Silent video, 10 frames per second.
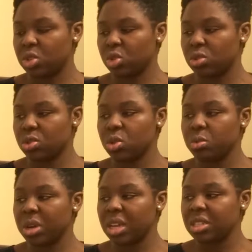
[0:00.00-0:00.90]
It's not
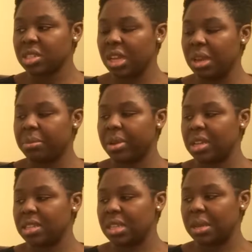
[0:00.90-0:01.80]
too much, but
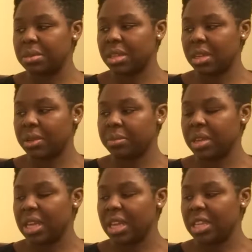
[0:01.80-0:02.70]
at the same
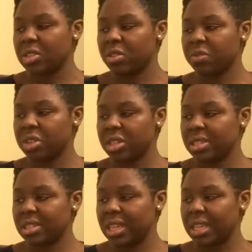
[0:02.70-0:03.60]
time, it's
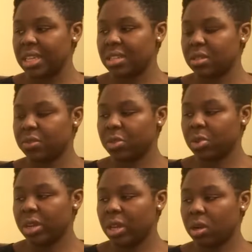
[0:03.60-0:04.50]
obvious that it's
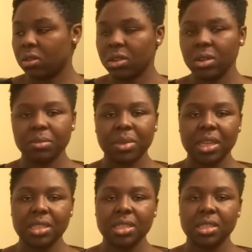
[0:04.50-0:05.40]
for a horror
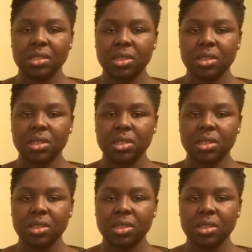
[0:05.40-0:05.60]
magazine